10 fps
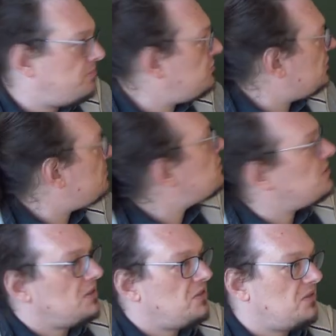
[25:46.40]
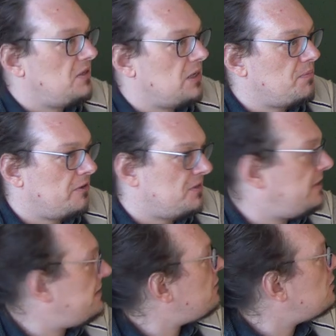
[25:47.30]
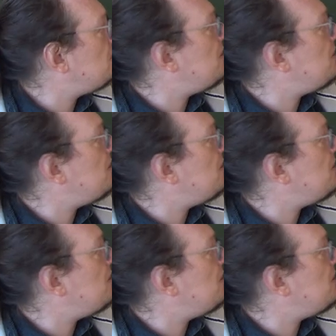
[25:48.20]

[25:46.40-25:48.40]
just because ETC keeper is there. They're gonna